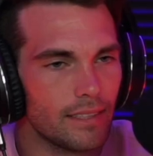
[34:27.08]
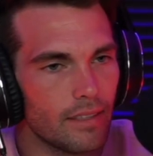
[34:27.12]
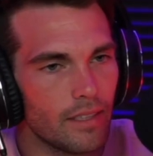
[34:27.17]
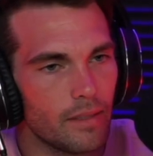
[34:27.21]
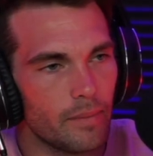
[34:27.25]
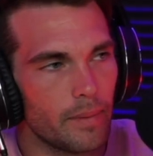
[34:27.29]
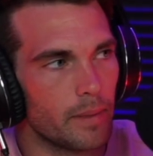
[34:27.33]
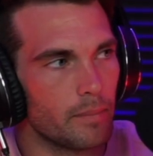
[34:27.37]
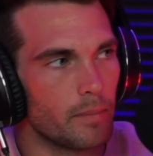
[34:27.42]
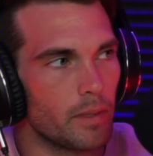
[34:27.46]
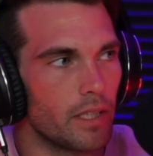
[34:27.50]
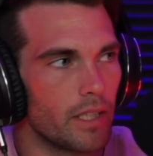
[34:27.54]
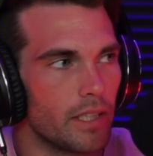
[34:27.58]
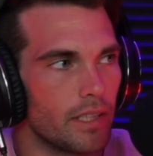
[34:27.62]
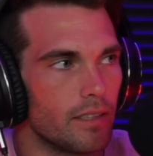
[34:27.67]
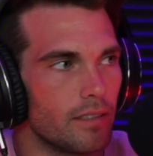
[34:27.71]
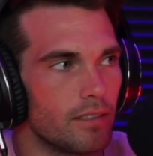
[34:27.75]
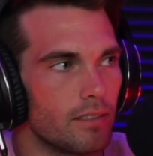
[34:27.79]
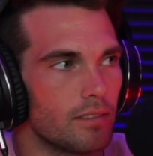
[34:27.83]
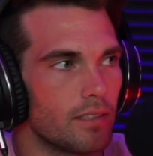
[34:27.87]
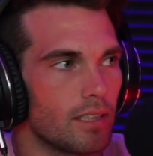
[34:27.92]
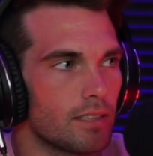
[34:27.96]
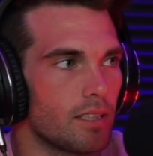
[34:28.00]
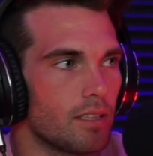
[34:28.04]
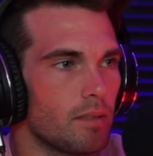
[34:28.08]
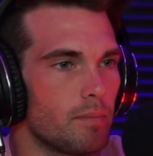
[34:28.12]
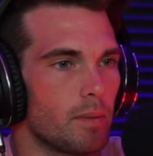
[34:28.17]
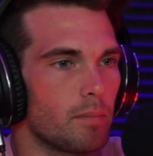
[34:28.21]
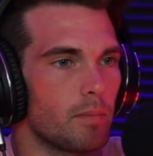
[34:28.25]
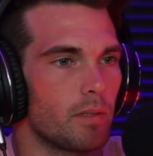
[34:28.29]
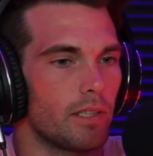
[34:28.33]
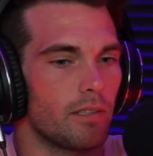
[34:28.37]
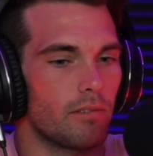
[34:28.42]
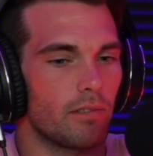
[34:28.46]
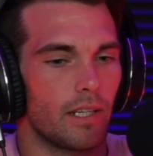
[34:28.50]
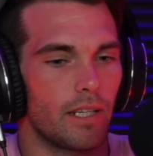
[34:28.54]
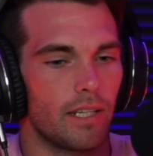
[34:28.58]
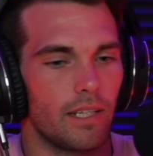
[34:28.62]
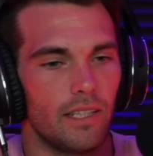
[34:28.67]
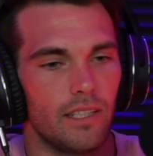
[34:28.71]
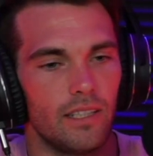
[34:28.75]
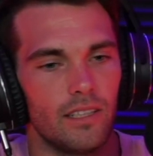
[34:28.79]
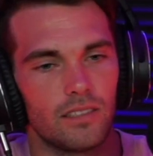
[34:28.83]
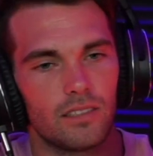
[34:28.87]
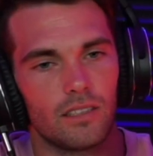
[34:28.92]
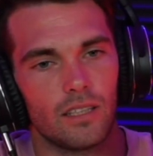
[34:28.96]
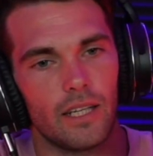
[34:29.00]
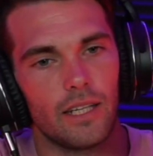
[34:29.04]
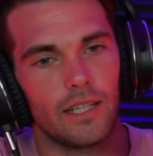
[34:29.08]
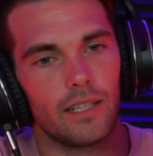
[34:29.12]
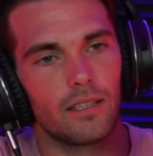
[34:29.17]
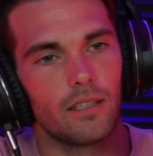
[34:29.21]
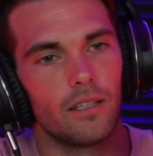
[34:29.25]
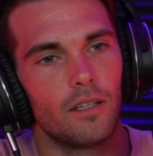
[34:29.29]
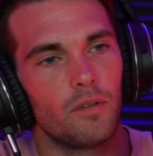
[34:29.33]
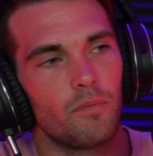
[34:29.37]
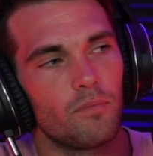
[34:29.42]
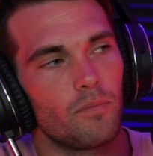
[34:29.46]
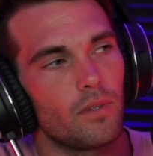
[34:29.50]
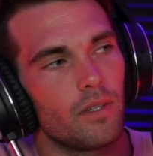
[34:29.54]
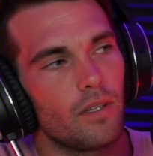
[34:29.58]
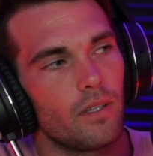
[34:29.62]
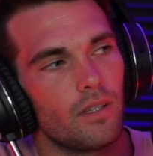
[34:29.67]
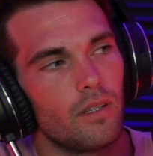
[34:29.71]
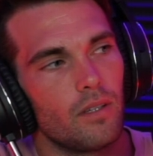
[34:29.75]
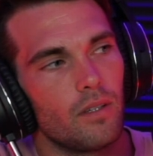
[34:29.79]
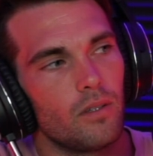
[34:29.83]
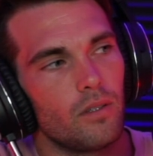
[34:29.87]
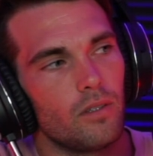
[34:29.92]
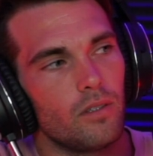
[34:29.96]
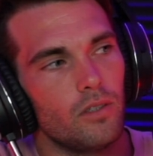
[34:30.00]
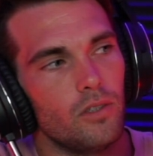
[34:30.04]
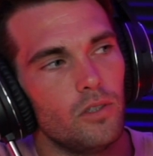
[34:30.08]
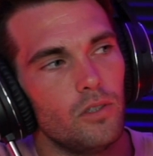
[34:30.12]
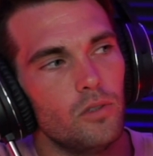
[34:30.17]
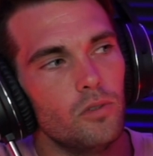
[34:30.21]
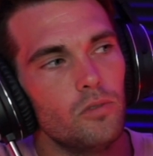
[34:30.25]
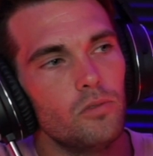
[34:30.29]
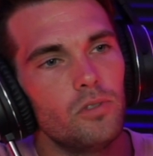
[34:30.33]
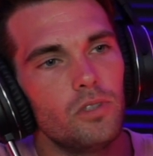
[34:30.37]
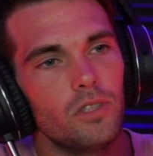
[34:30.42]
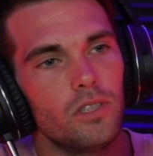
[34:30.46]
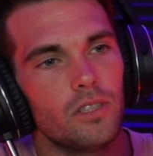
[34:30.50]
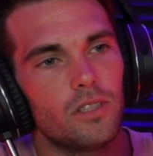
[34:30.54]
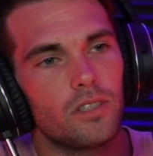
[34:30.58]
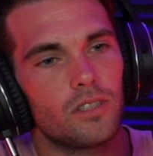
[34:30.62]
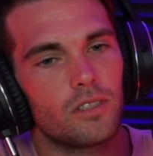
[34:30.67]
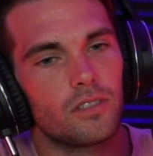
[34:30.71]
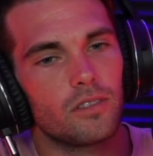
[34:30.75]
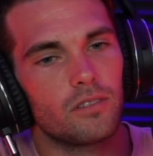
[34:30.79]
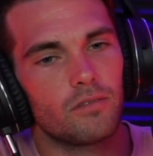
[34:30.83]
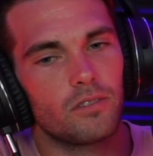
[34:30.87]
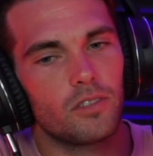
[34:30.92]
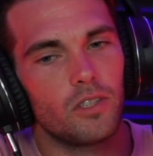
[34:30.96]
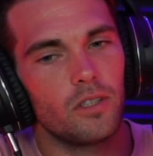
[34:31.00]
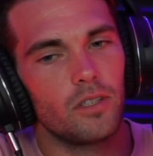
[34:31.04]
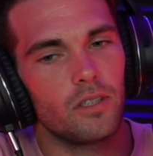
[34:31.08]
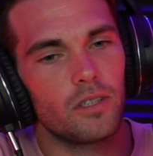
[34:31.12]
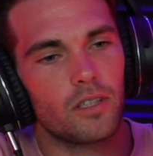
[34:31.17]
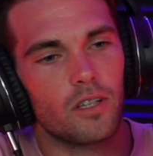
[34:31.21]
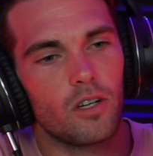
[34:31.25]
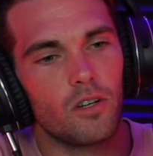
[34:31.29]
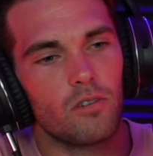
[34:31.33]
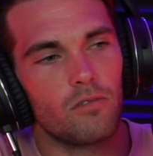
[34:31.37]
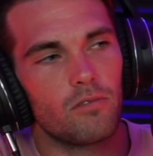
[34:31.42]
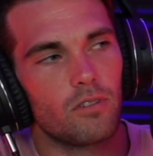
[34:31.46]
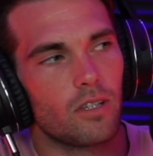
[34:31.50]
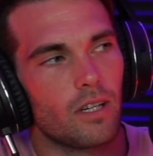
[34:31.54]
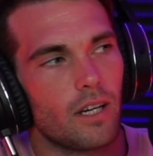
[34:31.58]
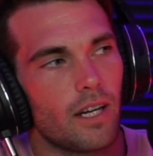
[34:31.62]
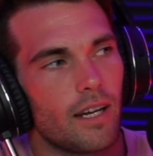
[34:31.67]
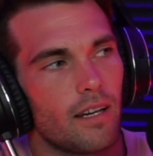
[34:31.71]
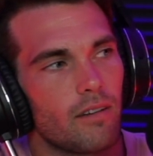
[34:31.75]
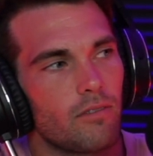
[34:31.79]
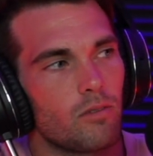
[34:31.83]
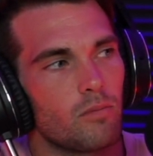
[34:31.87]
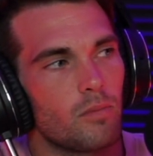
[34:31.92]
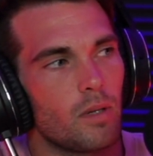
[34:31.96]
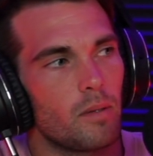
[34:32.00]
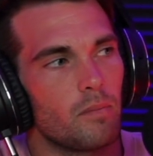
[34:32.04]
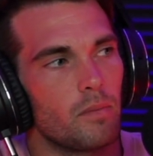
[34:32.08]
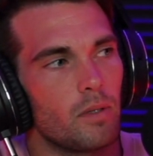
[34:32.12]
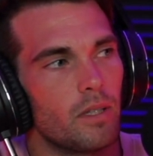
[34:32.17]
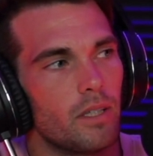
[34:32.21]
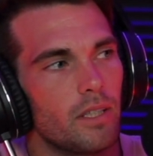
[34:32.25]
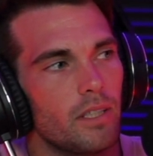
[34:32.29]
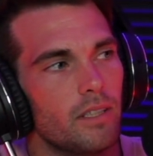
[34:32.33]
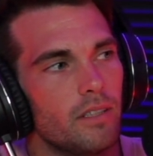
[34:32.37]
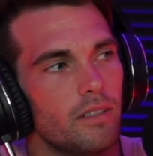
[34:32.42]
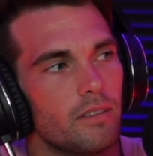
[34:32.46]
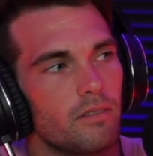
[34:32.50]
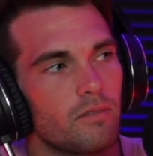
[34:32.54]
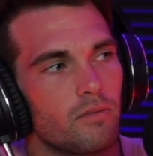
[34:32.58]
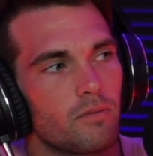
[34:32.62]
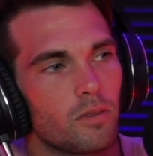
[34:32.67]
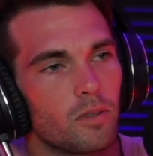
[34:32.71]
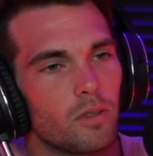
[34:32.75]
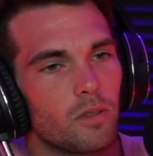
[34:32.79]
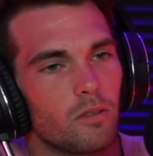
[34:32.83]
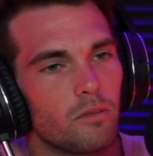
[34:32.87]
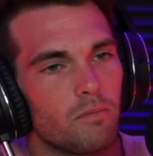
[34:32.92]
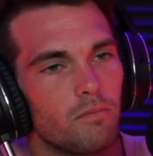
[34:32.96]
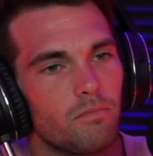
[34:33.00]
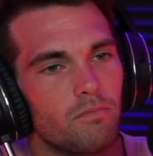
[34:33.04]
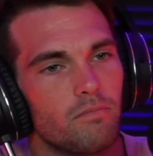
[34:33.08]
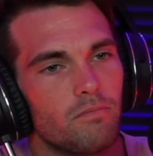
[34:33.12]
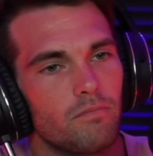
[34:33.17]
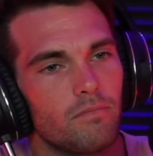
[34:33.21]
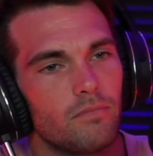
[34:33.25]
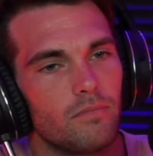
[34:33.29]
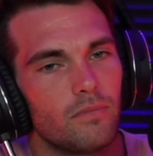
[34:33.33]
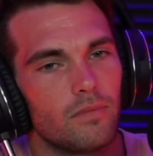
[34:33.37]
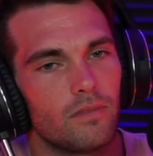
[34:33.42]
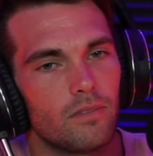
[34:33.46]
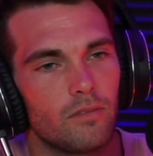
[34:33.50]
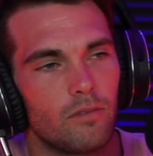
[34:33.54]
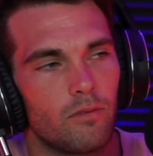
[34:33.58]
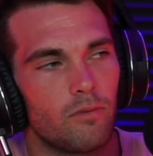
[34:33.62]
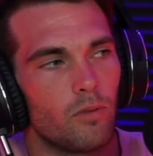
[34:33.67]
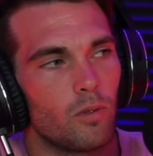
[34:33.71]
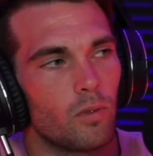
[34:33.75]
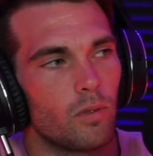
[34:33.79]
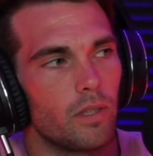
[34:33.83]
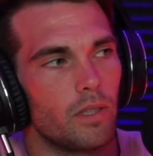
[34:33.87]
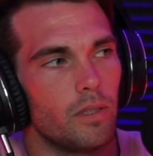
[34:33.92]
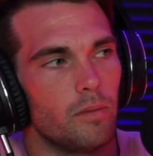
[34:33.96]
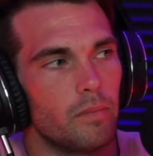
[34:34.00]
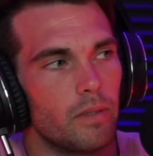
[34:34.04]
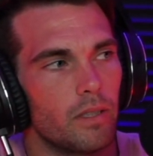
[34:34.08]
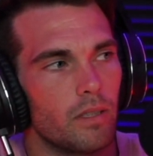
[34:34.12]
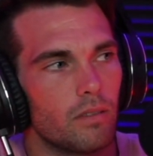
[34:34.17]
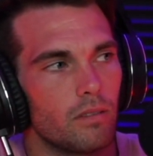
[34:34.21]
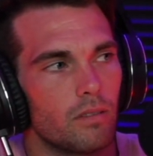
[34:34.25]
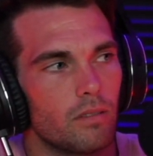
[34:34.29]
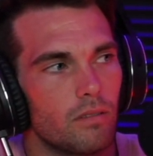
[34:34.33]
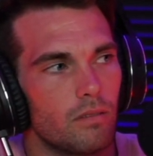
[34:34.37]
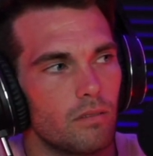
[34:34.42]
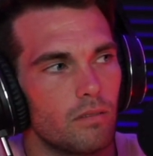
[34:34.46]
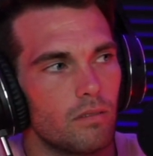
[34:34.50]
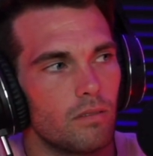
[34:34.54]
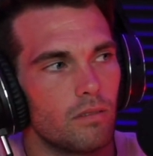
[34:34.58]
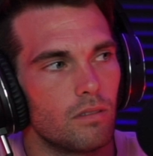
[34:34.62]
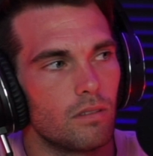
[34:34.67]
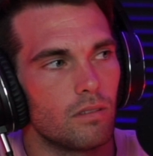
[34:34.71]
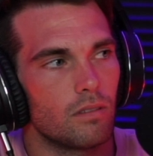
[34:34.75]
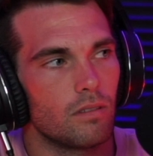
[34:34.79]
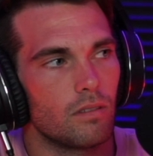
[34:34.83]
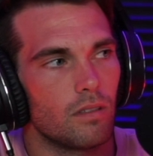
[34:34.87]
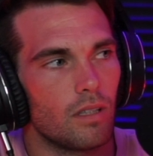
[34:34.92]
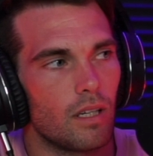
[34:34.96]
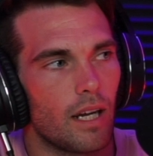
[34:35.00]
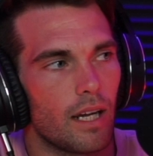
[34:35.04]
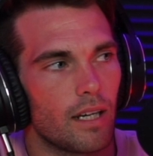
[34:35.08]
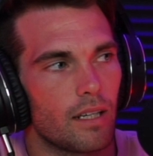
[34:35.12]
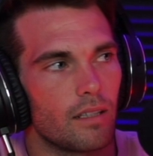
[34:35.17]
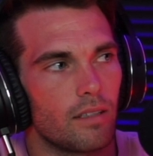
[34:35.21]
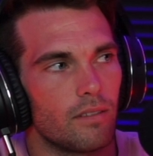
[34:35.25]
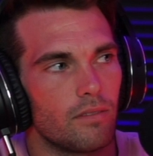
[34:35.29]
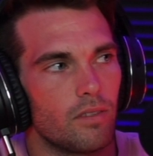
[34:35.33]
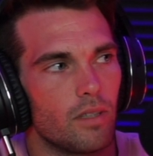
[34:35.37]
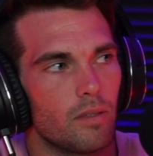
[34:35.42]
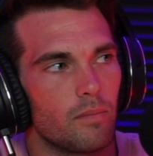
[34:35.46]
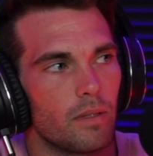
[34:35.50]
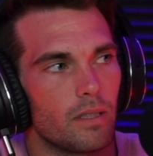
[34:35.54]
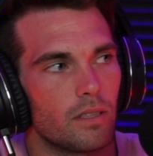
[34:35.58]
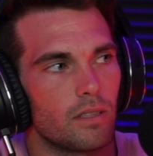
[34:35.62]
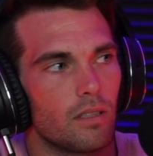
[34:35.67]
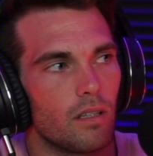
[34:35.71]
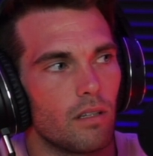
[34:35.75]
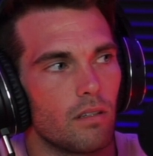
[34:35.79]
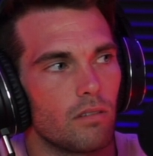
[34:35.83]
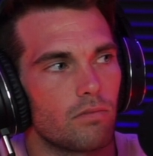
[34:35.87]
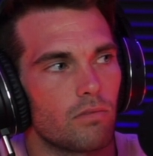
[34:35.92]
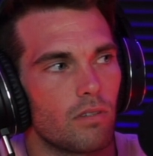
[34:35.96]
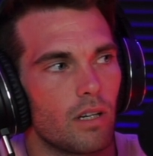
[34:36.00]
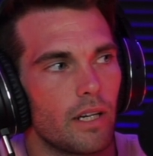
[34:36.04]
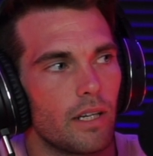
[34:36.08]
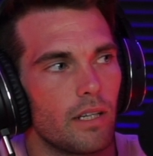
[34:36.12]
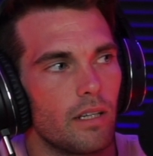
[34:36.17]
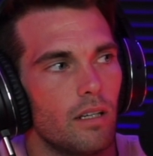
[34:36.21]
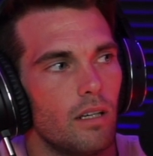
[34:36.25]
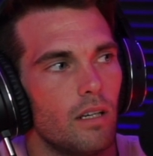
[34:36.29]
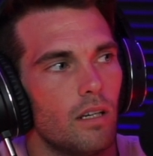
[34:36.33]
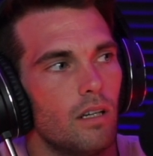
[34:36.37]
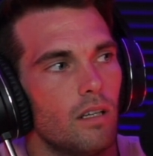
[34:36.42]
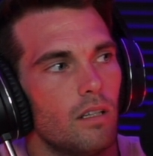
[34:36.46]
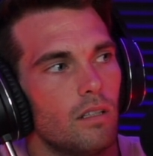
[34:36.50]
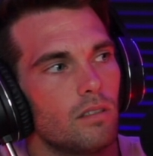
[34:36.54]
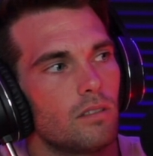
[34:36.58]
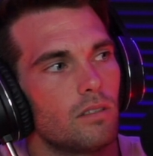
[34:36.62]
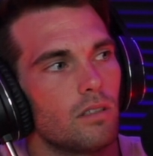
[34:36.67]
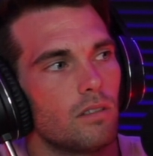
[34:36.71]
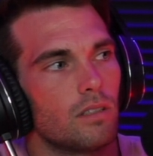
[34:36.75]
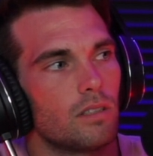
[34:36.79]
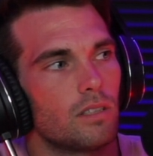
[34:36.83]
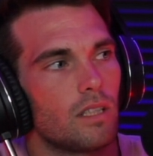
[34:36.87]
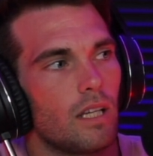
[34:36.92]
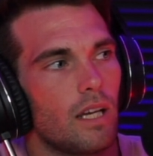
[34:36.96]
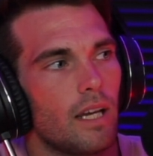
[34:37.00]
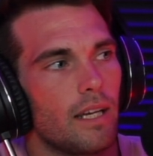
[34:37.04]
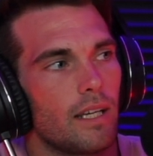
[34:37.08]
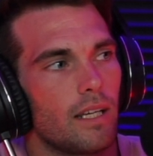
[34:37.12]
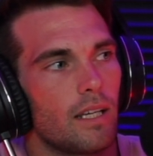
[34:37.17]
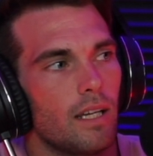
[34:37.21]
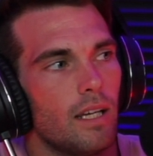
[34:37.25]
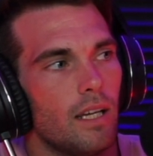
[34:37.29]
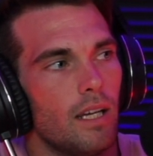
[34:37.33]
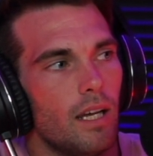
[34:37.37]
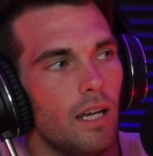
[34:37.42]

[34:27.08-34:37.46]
how they make money. Right? And it's like, you just took over half of my money for 4 emails that I could have done myself, right? So it's like.